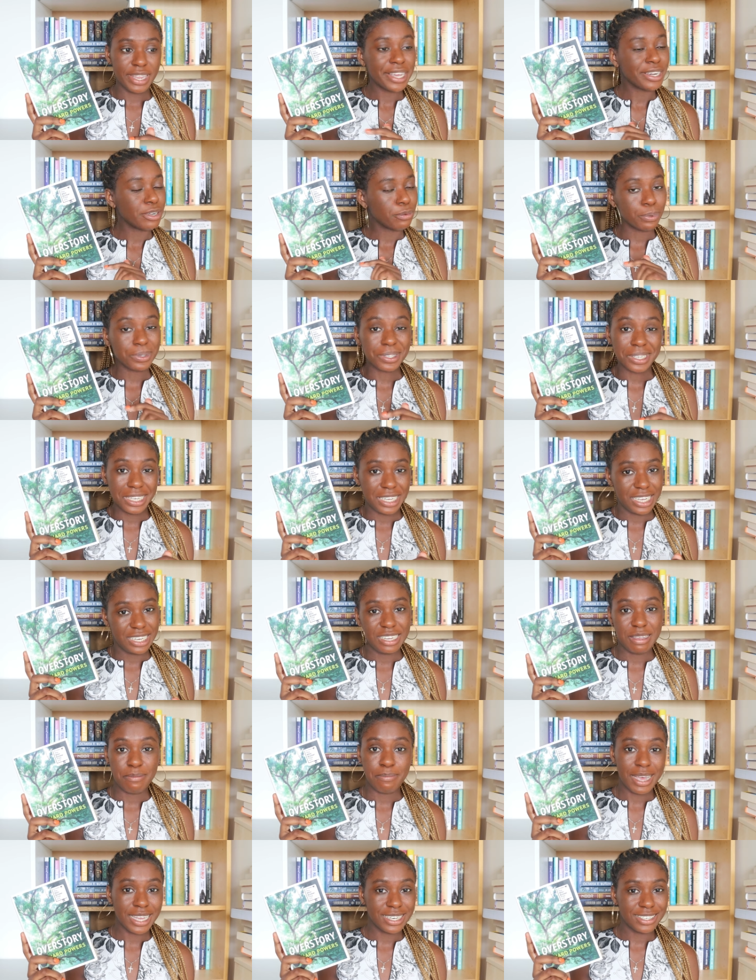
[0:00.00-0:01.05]
and it wasn't
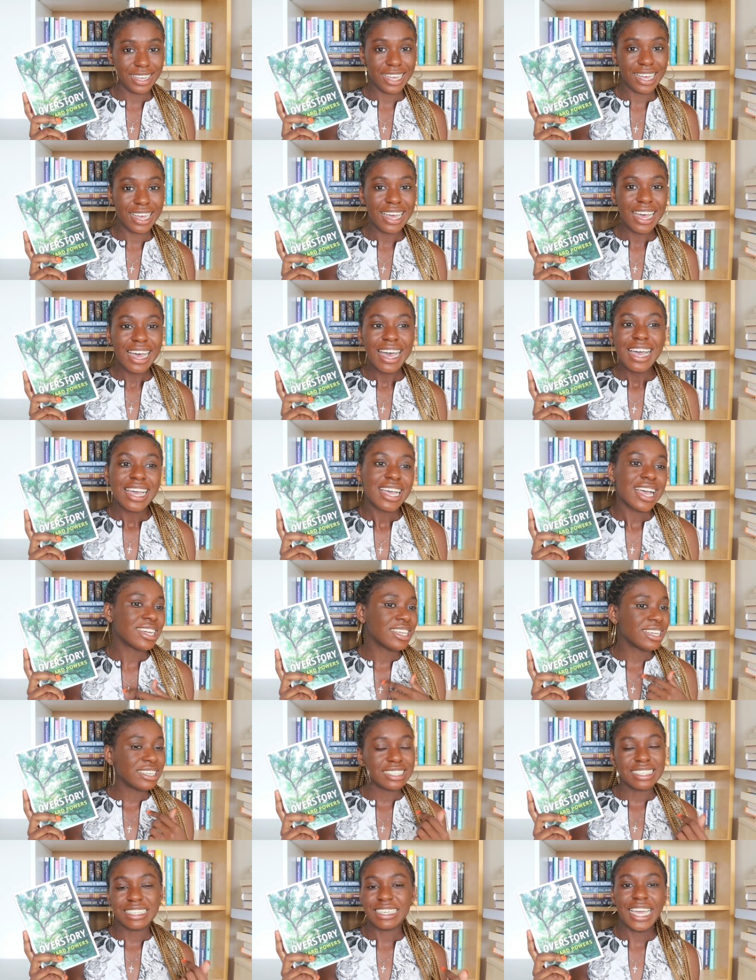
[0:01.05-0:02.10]
getting better and
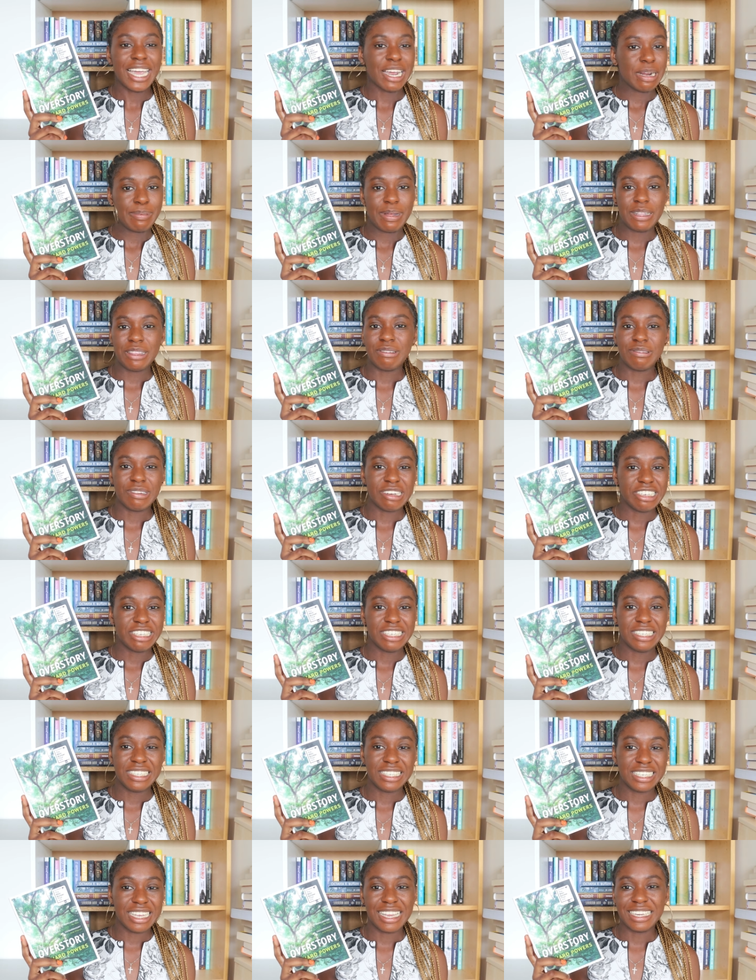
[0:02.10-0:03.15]
I didn't care about the
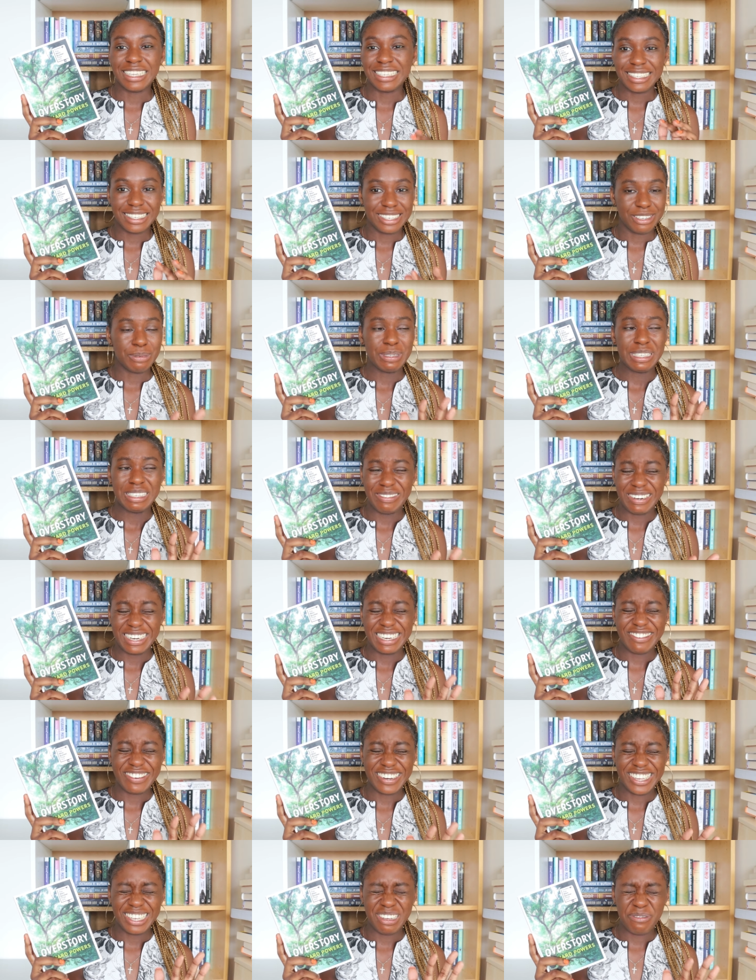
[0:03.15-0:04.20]
writing style it still was
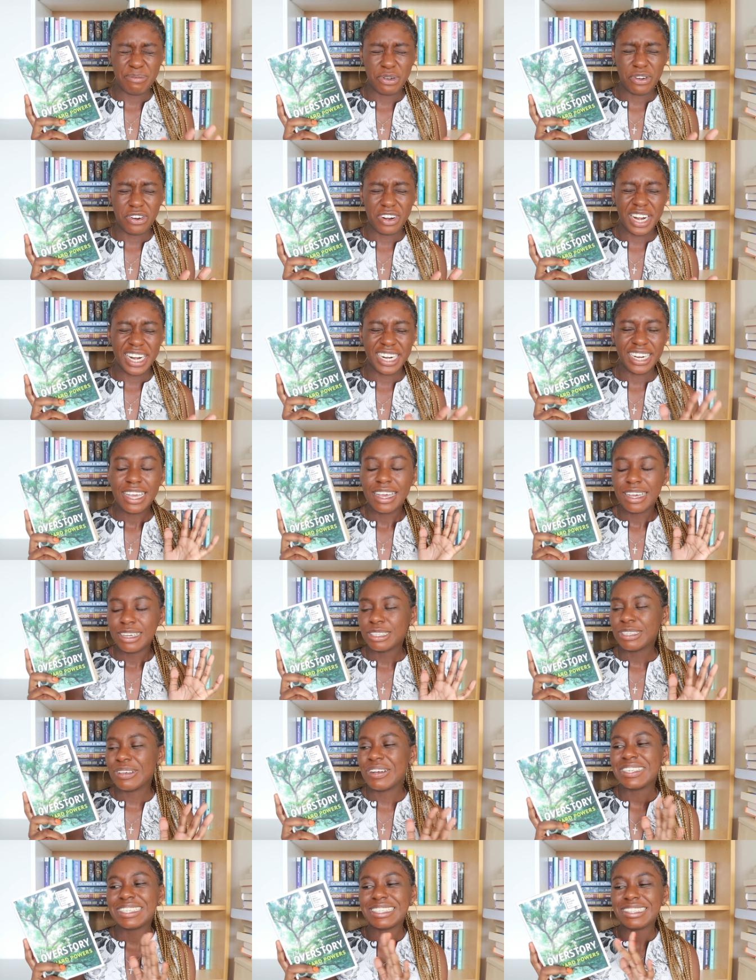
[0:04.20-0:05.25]
really really boring
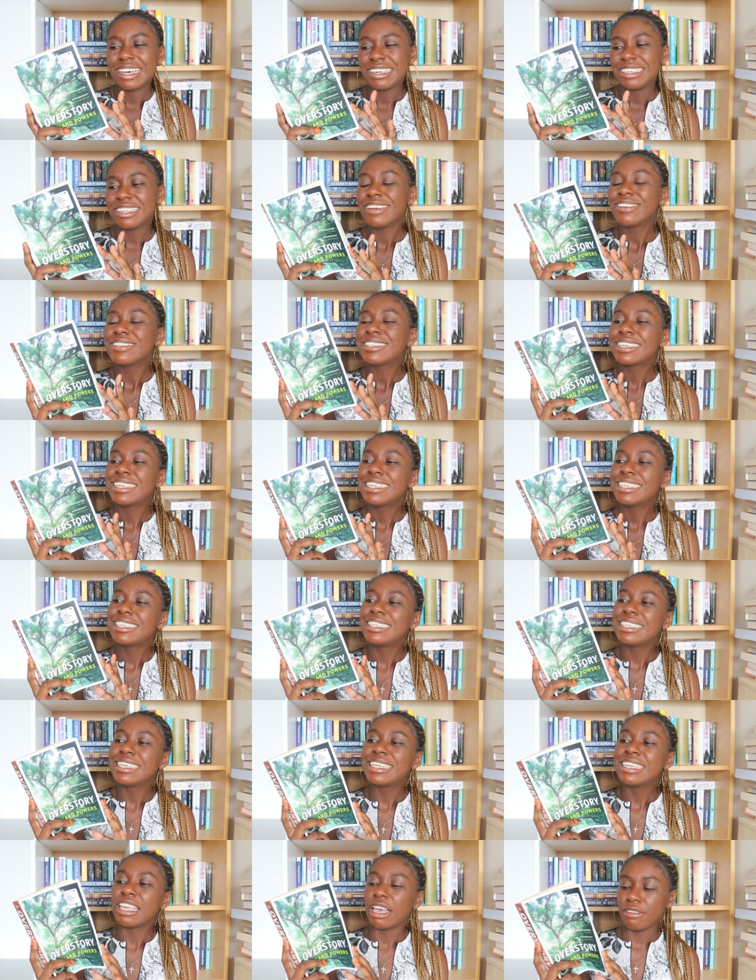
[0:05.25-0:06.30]
so I decided I was gonna
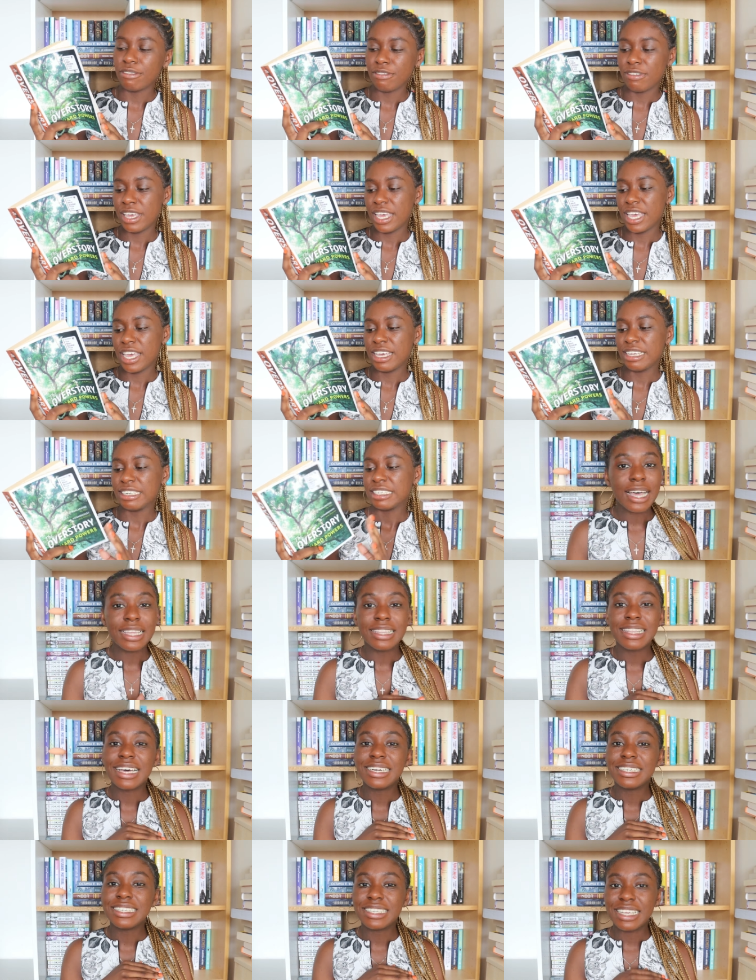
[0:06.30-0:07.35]
DNF it
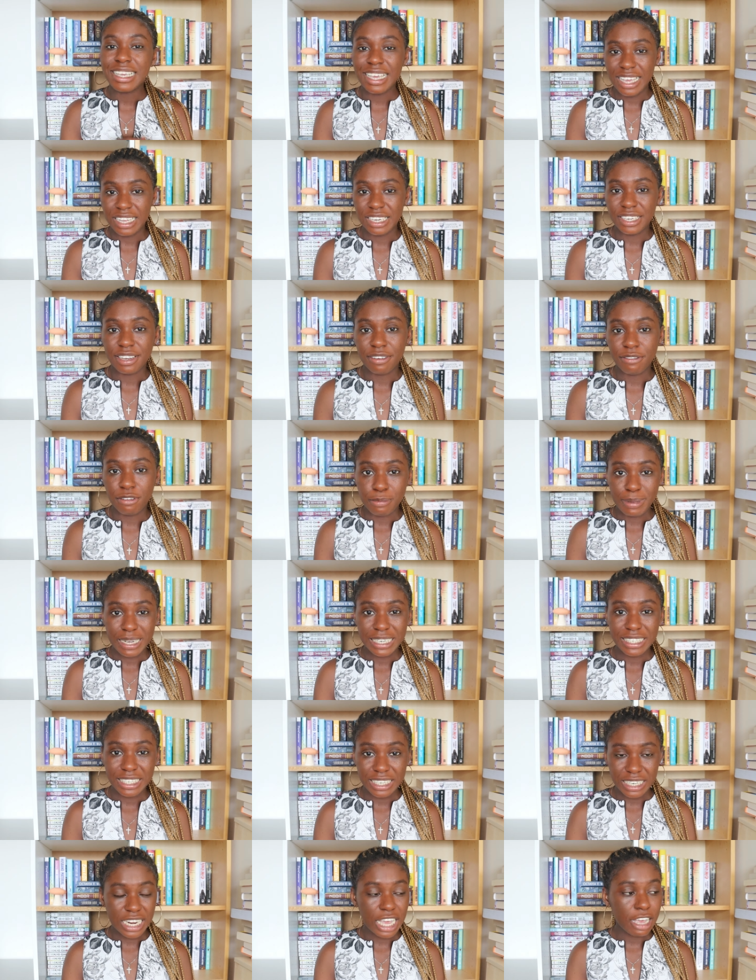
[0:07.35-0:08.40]
and that is it for my
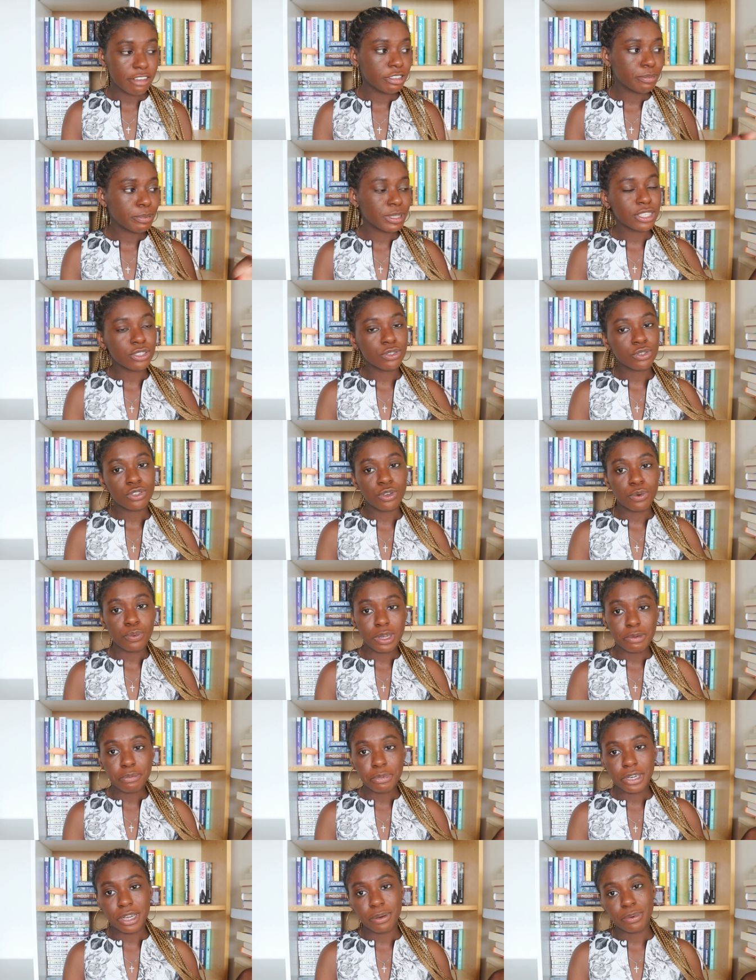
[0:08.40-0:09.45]
DNFs but there's also
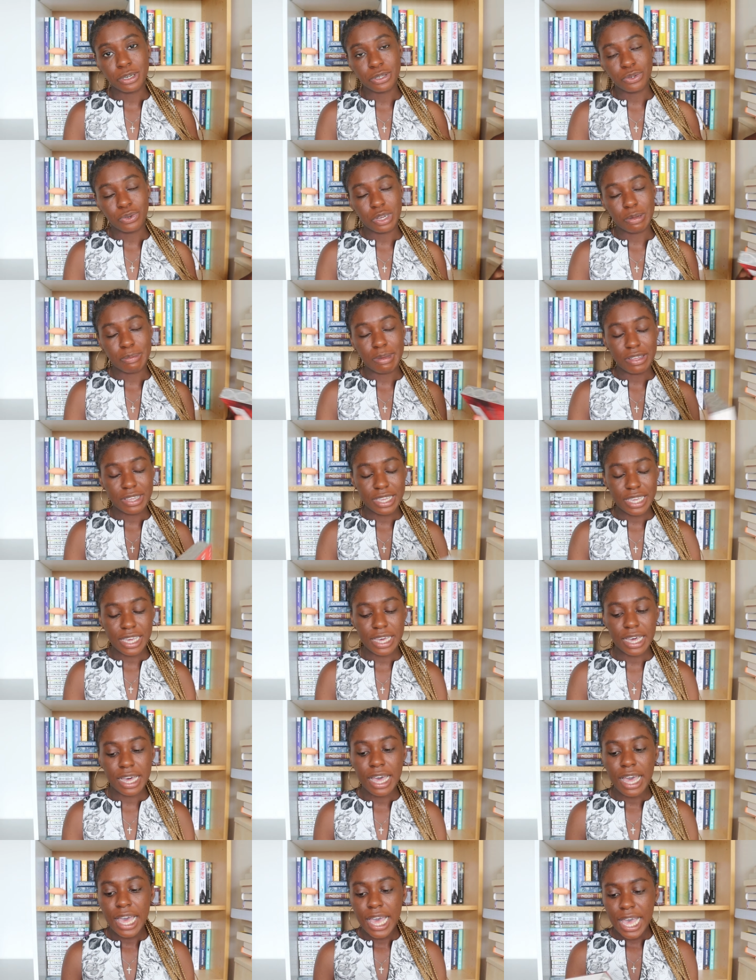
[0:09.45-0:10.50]
one book I want to talk about
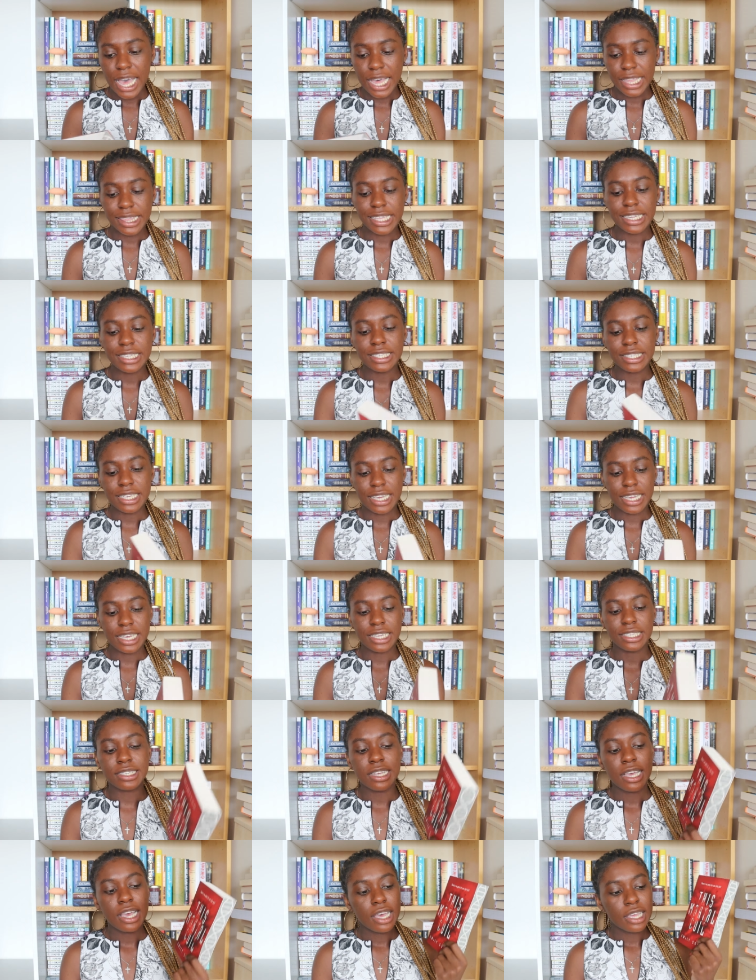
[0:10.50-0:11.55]
here and this
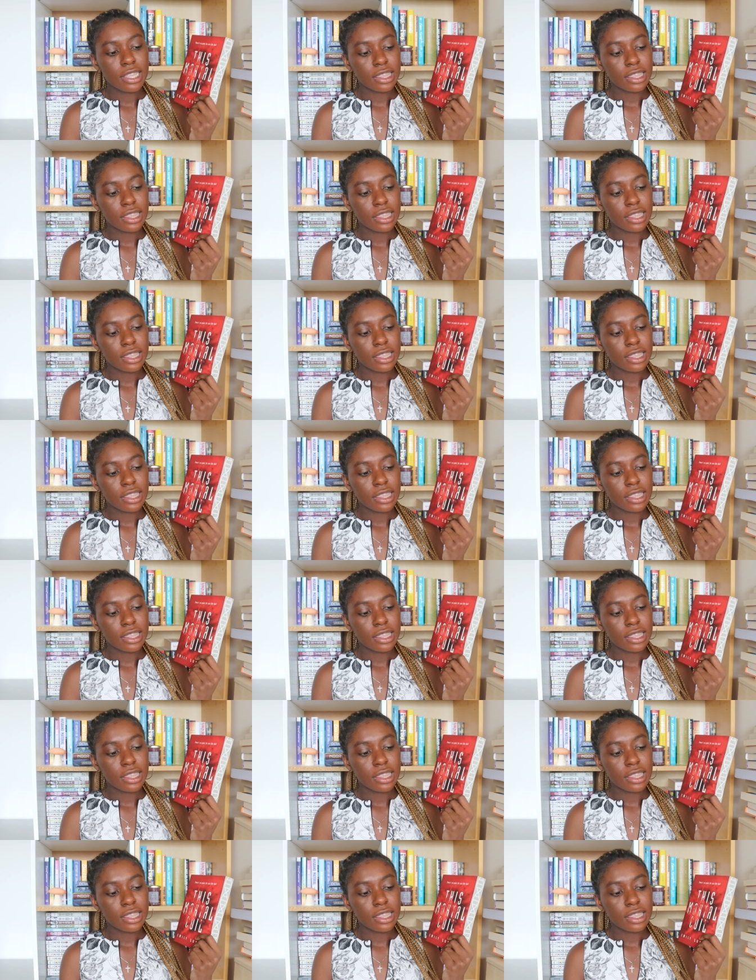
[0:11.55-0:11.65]
is